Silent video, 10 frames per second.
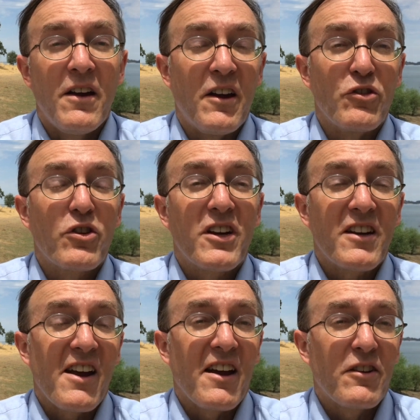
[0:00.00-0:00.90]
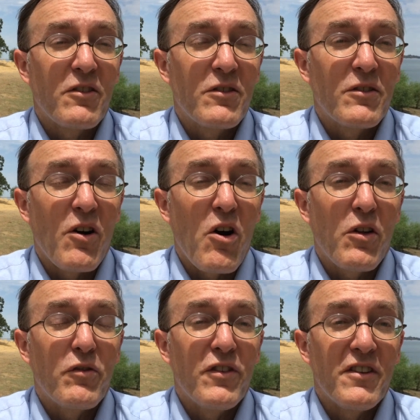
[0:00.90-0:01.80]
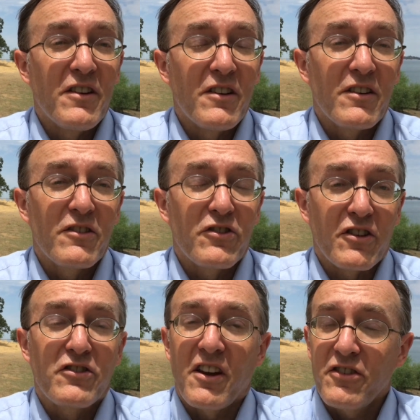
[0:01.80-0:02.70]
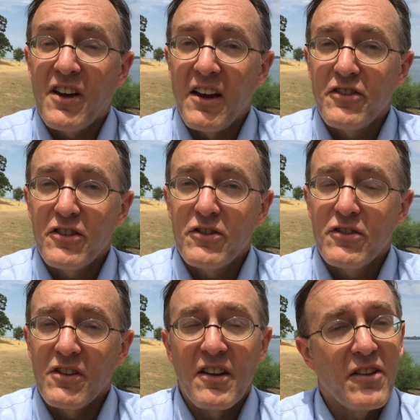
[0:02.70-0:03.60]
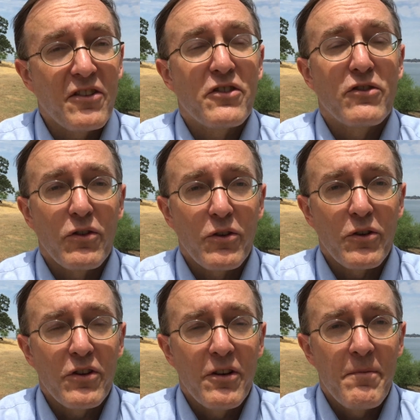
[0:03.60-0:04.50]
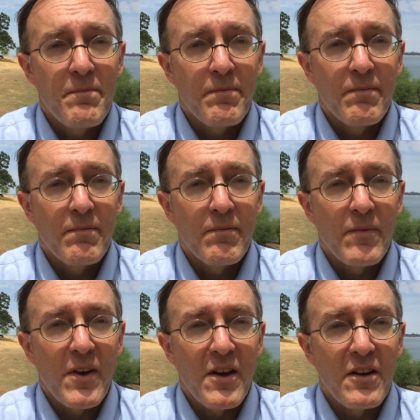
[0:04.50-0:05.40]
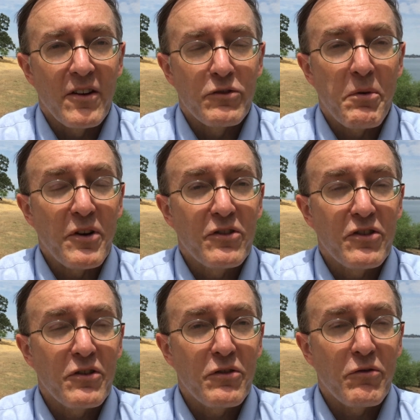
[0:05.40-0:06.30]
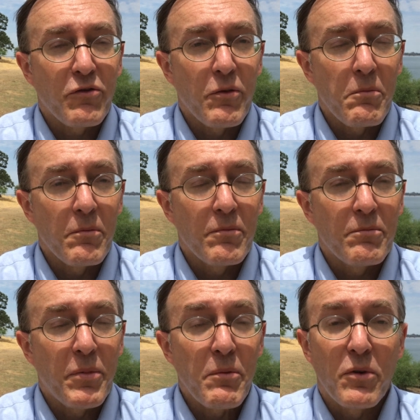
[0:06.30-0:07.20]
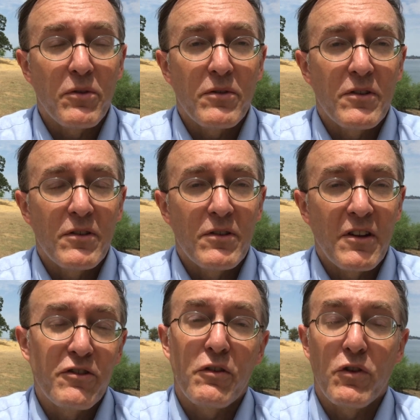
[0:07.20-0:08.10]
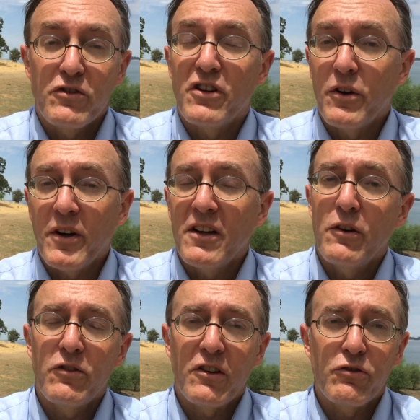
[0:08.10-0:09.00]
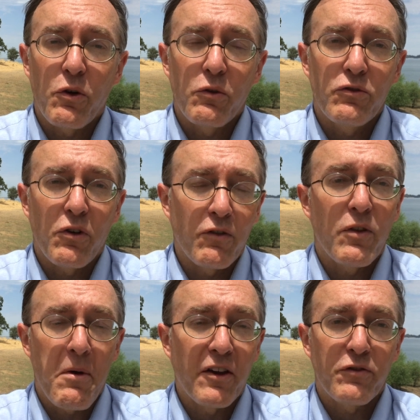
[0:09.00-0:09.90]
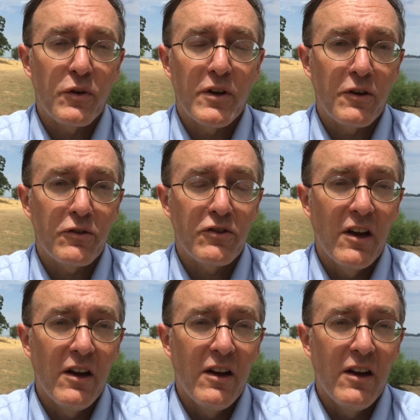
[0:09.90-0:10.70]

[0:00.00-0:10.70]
In looking at all of the success cases and lessons learned and experiences from people in civil engineering using drones over the past few years,